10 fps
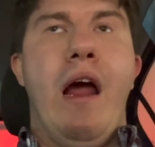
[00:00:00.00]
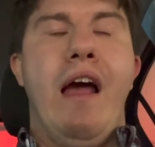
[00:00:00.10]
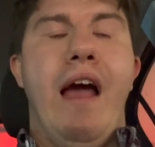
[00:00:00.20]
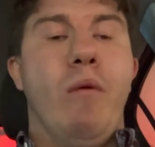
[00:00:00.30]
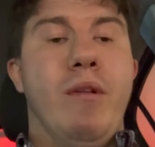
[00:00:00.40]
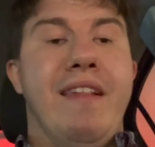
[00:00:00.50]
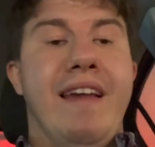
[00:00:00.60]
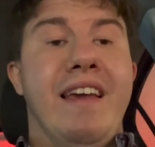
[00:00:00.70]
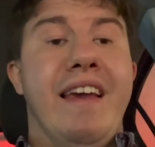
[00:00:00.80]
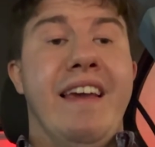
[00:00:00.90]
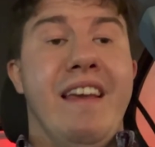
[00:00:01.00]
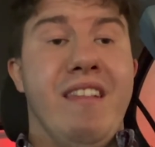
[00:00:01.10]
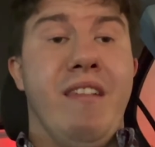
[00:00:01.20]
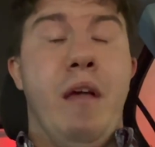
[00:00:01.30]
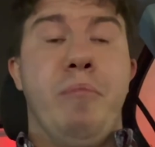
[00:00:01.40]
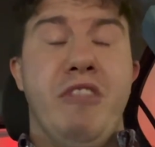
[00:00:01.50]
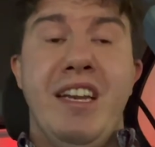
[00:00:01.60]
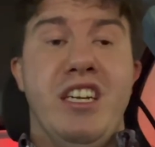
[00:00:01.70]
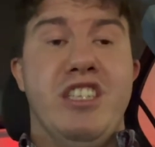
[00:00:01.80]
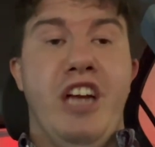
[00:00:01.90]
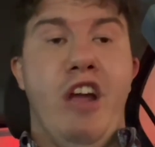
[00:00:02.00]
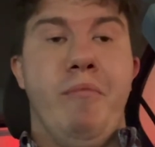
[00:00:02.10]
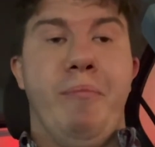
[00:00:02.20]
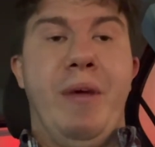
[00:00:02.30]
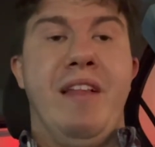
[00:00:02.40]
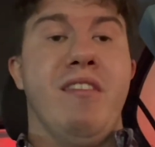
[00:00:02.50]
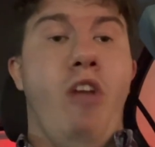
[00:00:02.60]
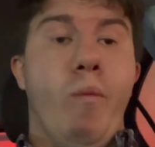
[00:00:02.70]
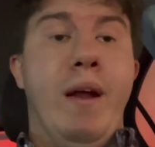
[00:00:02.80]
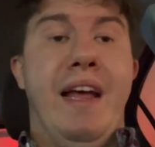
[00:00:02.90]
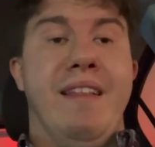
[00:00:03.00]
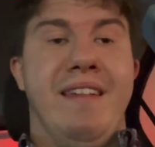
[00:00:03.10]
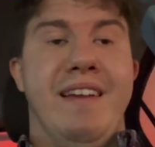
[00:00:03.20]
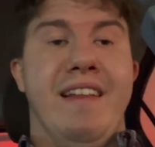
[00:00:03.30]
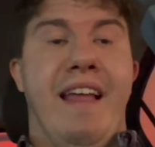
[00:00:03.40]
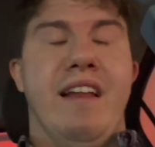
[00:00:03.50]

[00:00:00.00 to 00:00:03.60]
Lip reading: I would say it is a brilliant show, but it's not one I'd seen again.